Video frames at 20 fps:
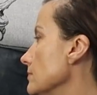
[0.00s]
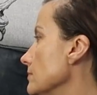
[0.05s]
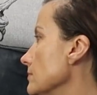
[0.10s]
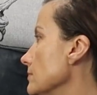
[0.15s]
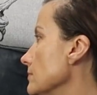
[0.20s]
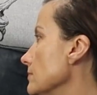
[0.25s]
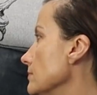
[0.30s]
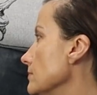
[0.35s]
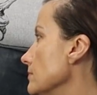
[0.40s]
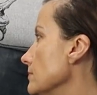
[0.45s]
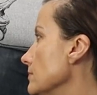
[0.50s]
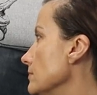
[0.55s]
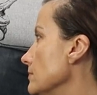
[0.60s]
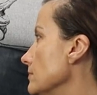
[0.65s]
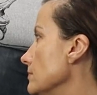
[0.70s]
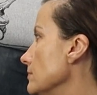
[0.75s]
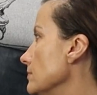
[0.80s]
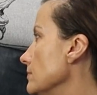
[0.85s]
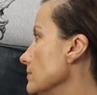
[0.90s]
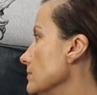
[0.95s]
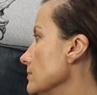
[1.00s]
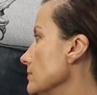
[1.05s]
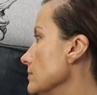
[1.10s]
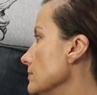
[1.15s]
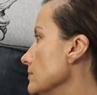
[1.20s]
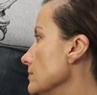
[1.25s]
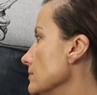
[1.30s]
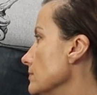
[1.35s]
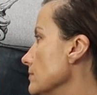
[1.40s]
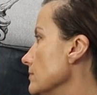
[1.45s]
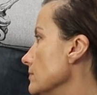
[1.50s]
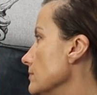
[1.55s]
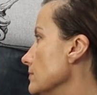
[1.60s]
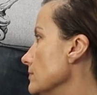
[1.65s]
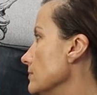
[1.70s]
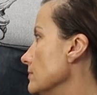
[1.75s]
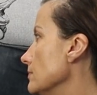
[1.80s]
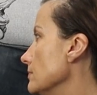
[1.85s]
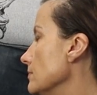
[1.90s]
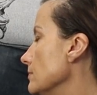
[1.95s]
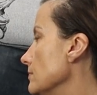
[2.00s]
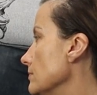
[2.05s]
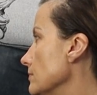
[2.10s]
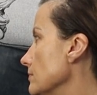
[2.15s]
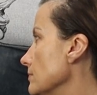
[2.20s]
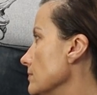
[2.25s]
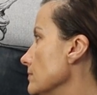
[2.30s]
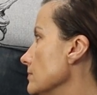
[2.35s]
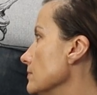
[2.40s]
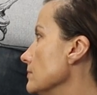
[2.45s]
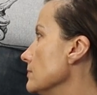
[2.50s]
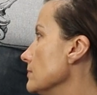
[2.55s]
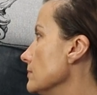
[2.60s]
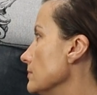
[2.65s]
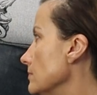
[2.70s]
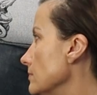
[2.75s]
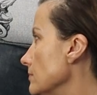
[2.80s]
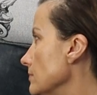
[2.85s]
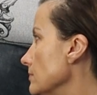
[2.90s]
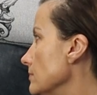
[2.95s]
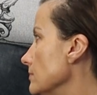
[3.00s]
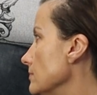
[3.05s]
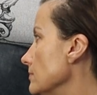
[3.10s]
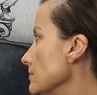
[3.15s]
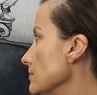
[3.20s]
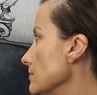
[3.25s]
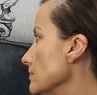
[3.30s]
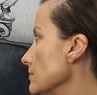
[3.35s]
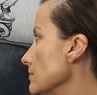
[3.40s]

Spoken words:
No words are spoken by the person on screen.